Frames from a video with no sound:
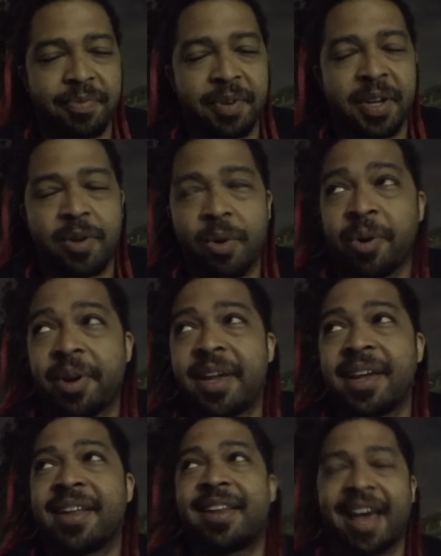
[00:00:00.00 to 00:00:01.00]

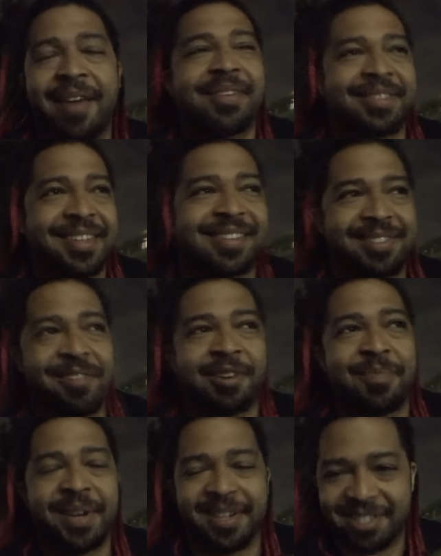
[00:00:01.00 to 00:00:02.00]
recording and having these
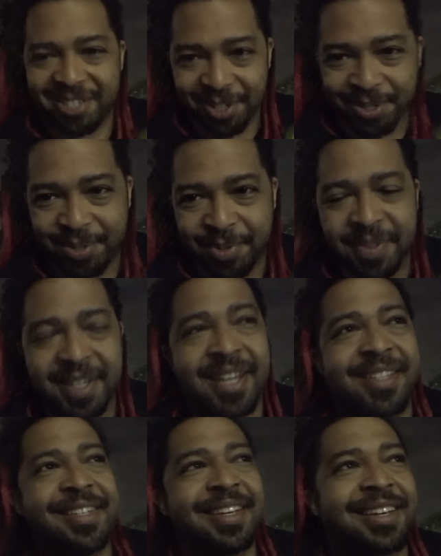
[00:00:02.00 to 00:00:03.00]
30-minute shows with
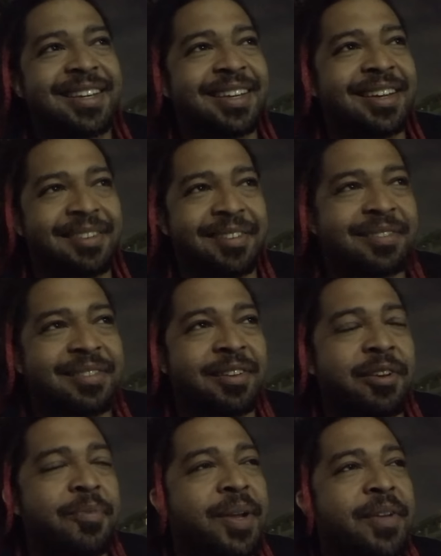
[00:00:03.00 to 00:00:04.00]
Dante, or
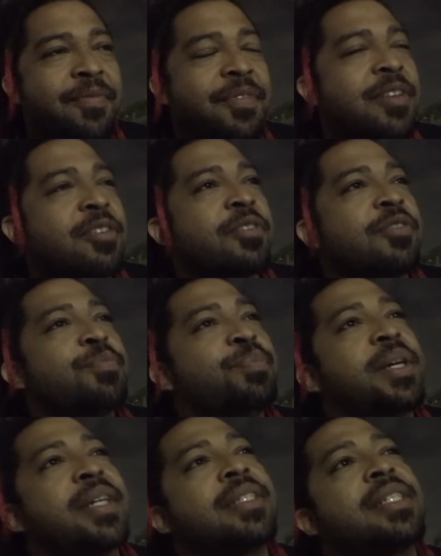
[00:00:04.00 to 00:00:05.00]
30-minute features,
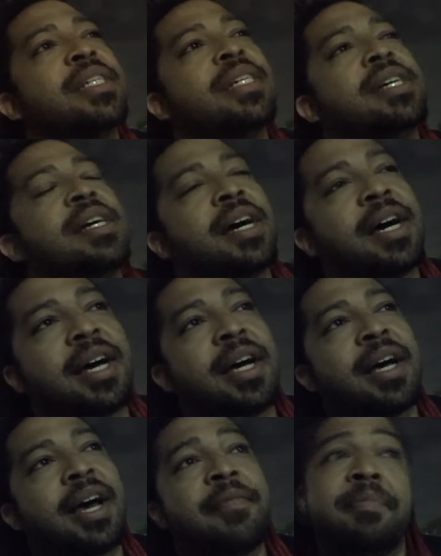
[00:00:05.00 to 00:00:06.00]
but
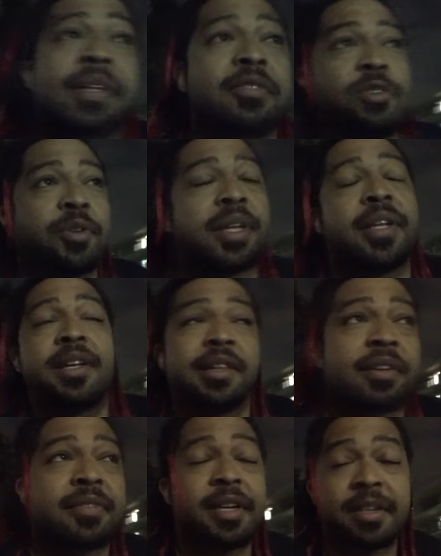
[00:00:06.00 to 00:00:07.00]
I've enjoyed it, and
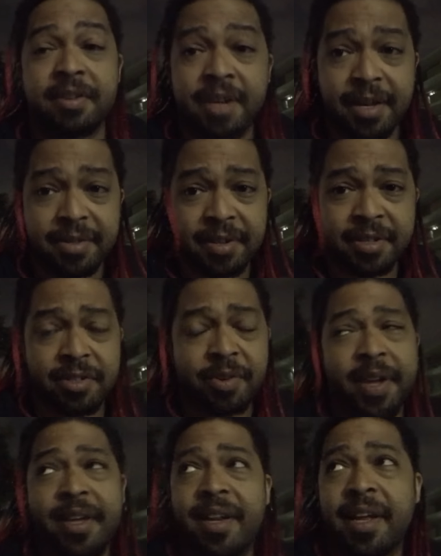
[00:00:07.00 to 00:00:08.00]
looks like you guys are
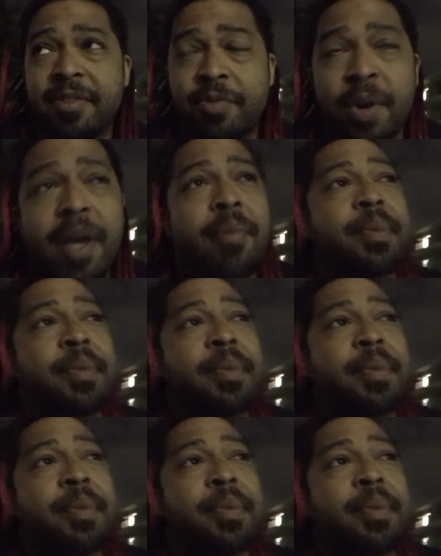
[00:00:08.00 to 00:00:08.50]
enjoying it as well.